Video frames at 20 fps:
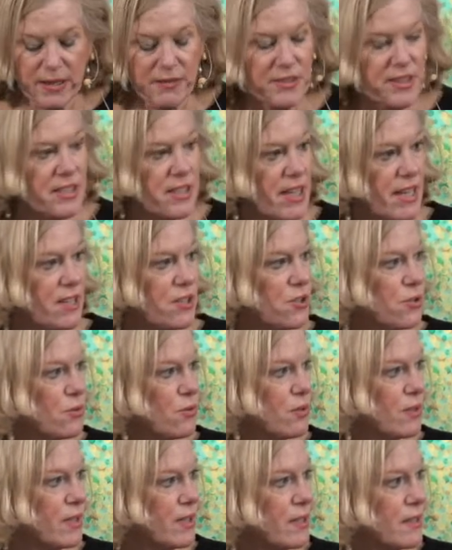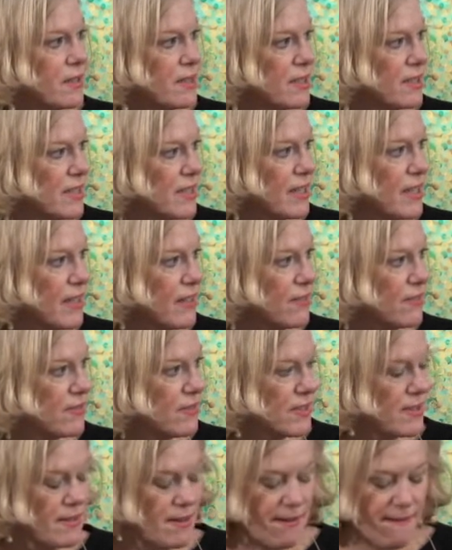every day truly is a
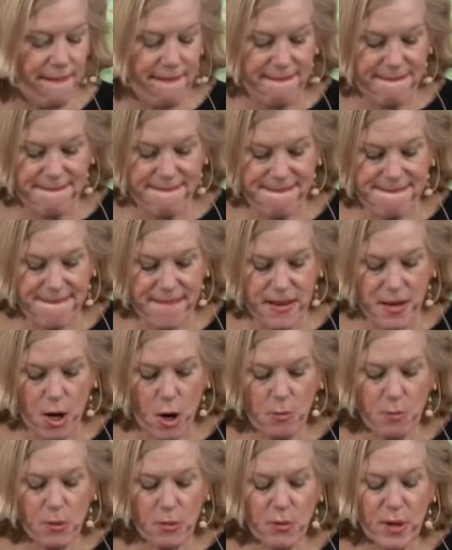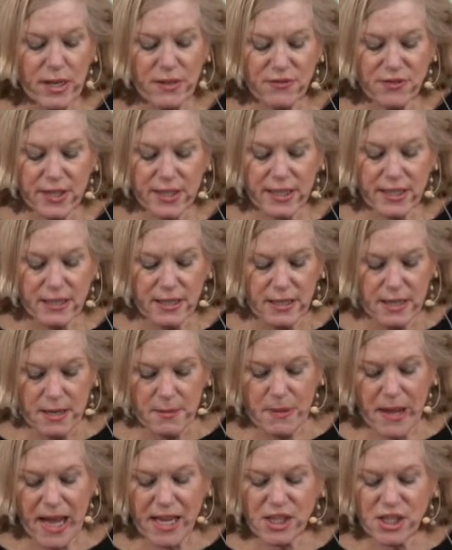gift. Oprah Winfrey,
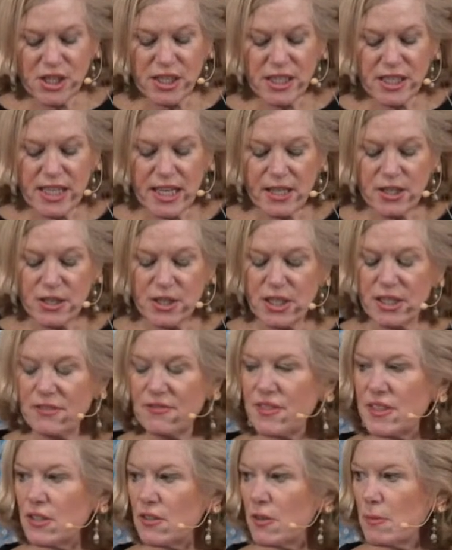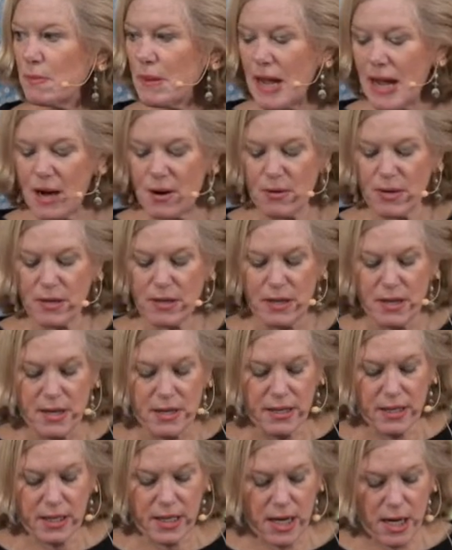passion is energy. Feel the power
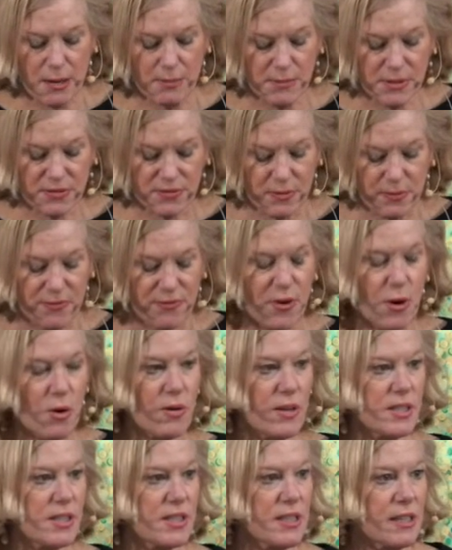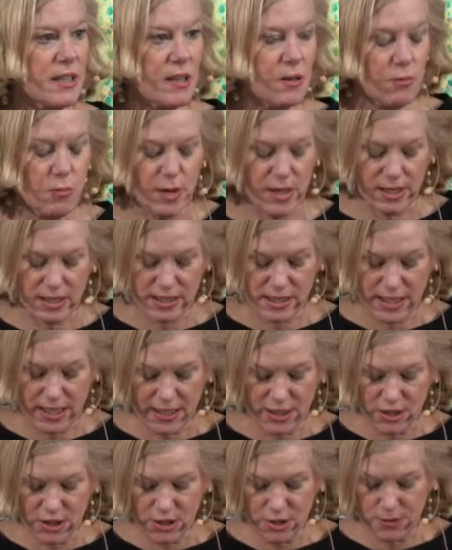that comes from focusing on what
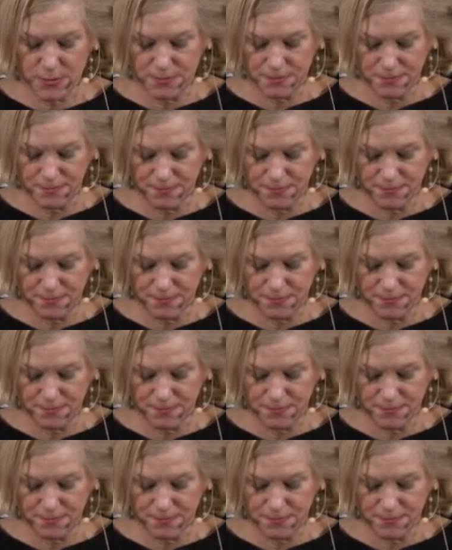excites you.